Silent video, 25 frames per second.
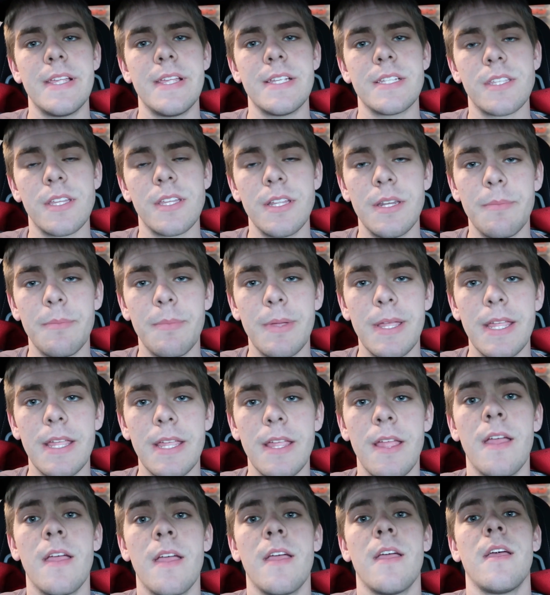is going to
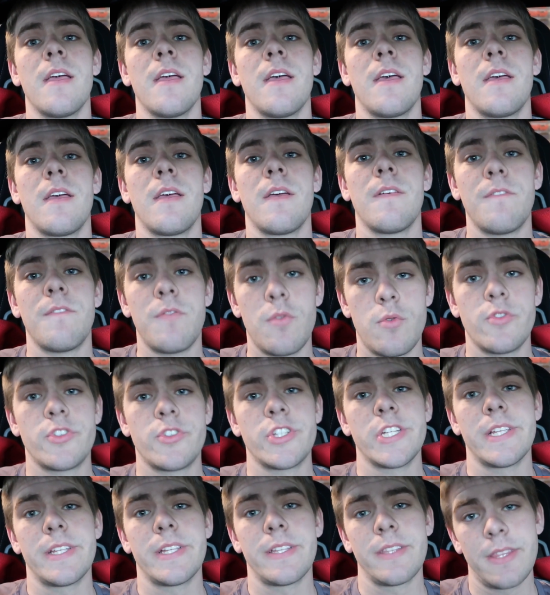be
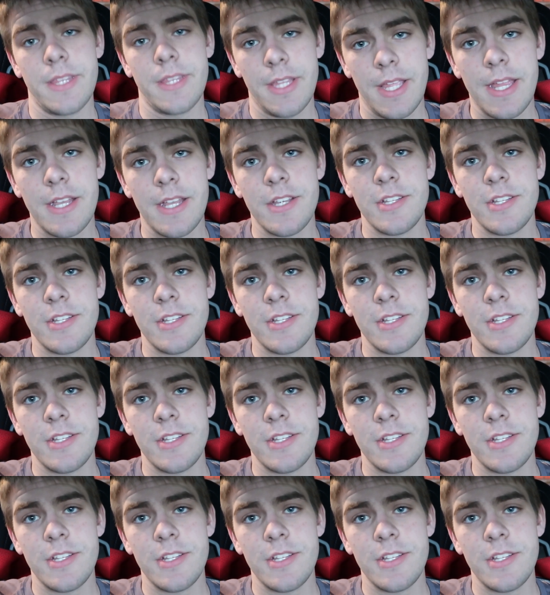forging the